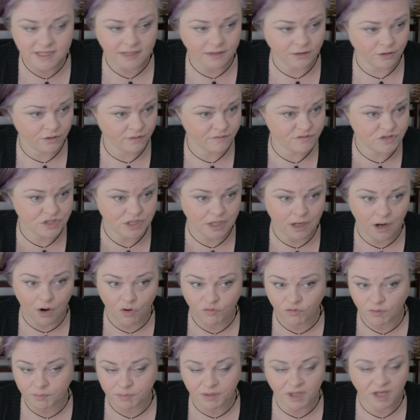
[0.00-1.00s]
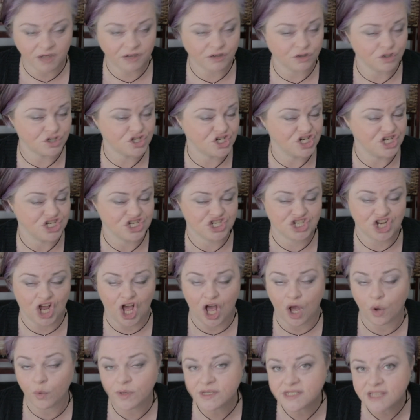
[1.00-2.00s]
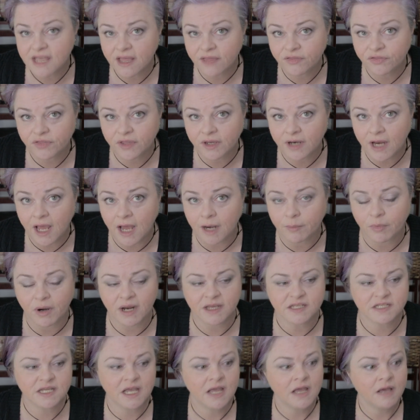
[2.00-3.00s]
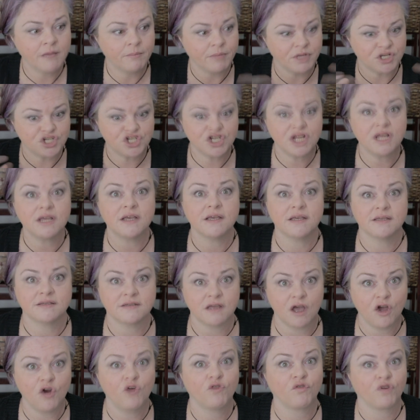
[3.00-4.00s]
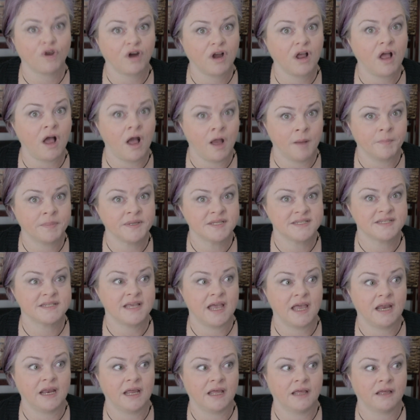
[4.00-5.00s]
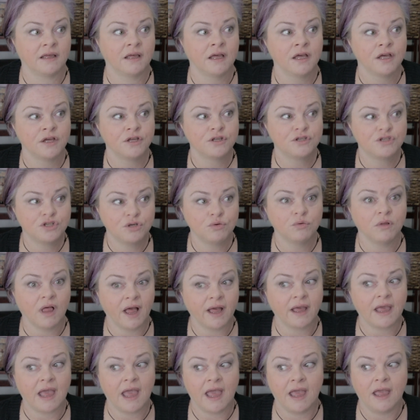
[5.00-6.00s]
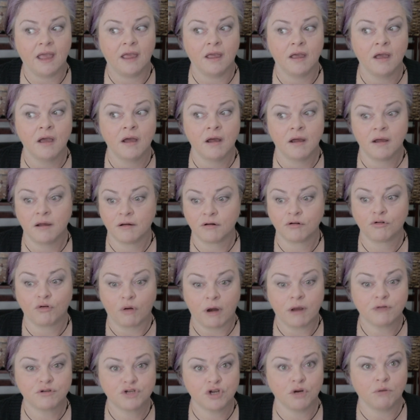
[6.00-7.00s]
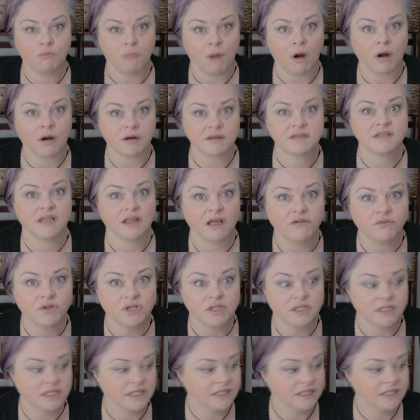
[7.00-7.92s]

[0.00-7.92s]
I don't know if she overplucked or she just always had thin eyebrows, but she is overcompensating to like a Groucho Marx level.